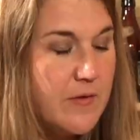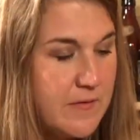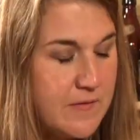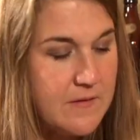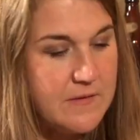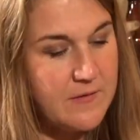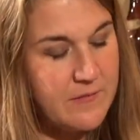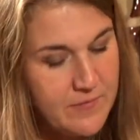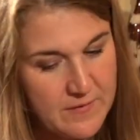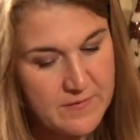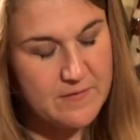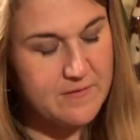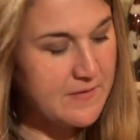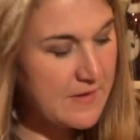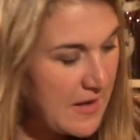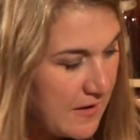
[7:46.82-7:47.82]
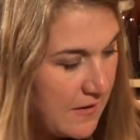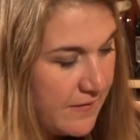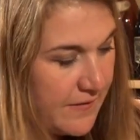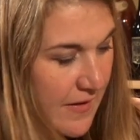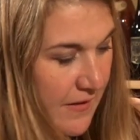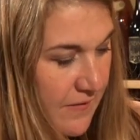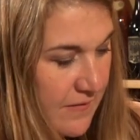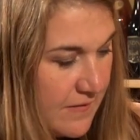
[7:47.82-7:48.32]
it's this is an ale and
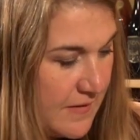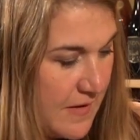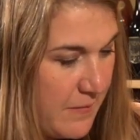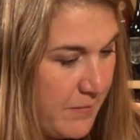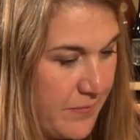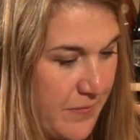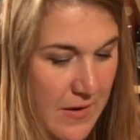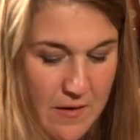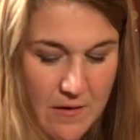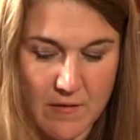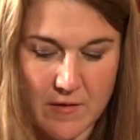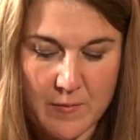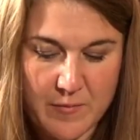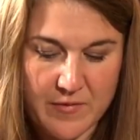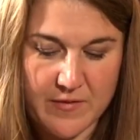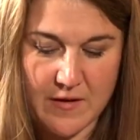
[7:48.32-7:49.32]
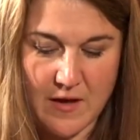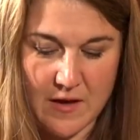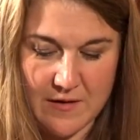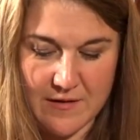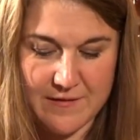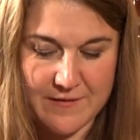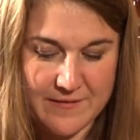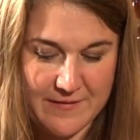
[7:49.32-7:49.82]
that's a lager, but the
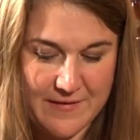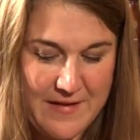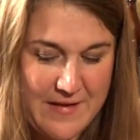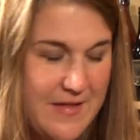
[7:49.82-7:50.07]
colours,